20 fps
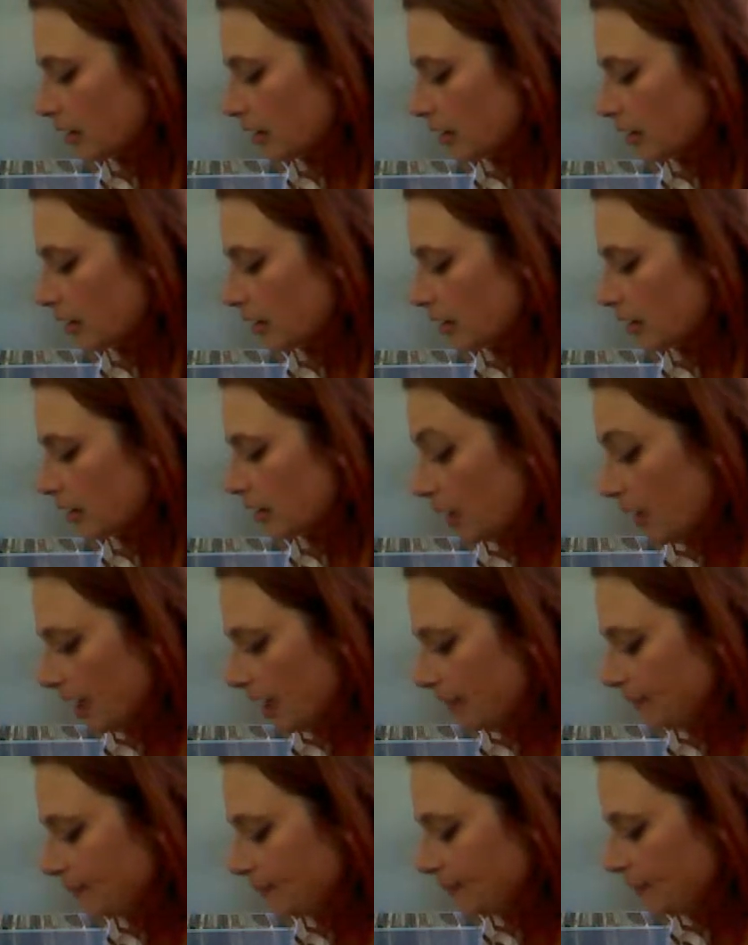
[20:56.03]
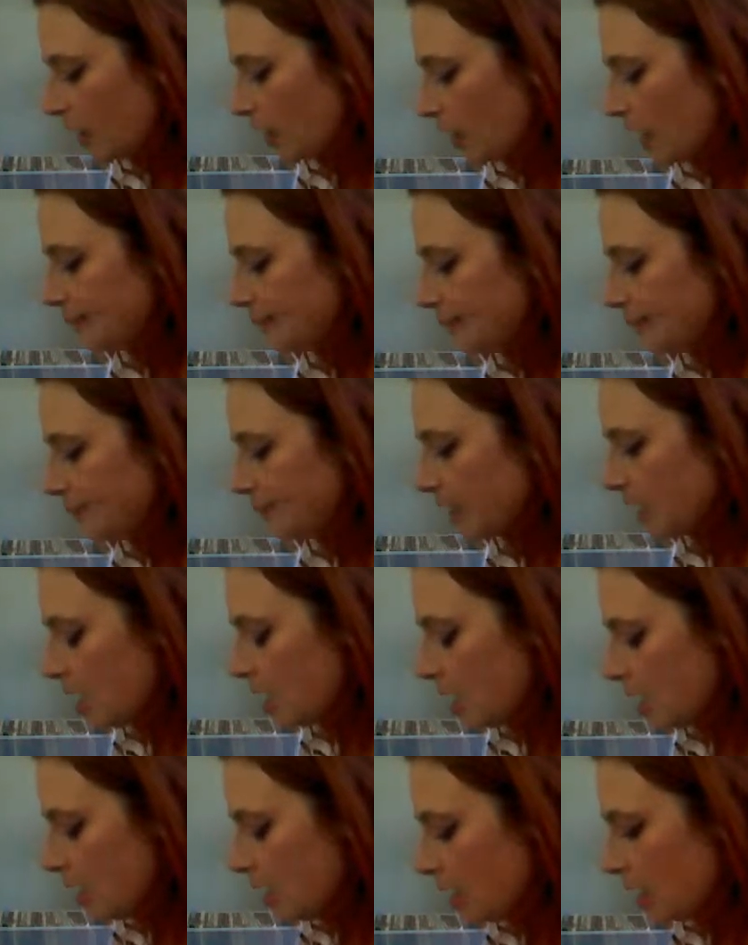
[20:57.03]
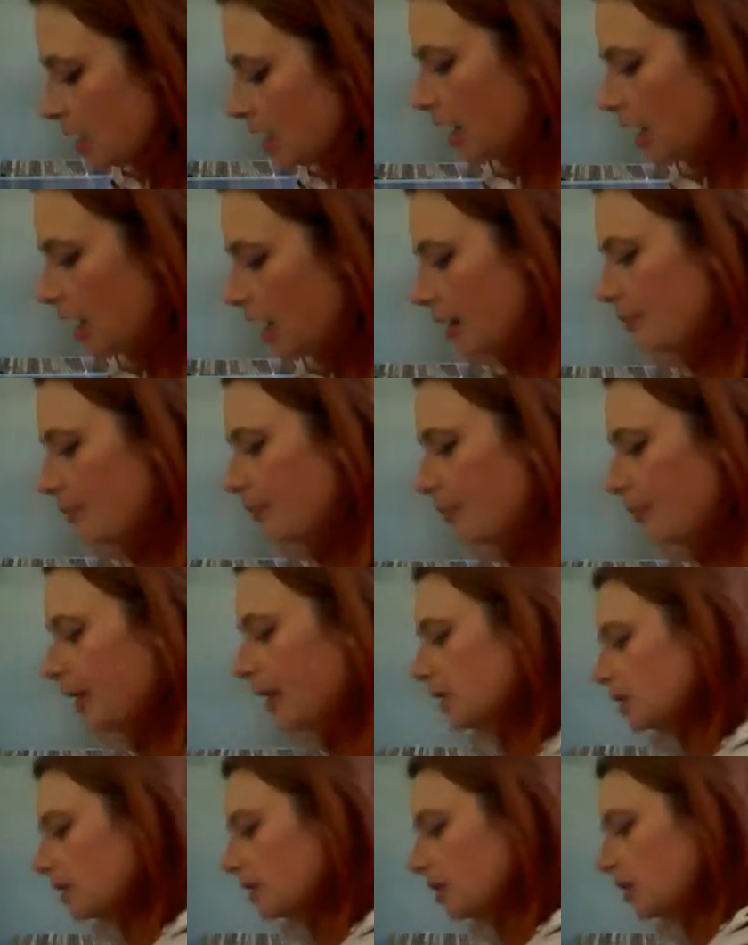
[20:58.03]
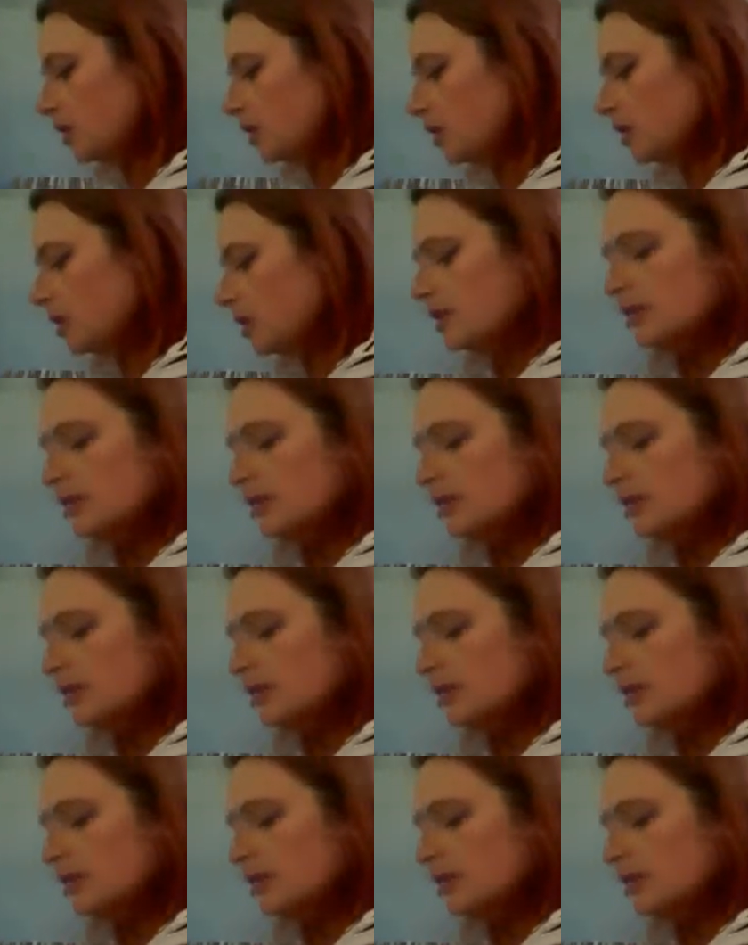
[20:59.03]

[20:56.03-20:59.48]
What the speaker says: anyway, right? But this is the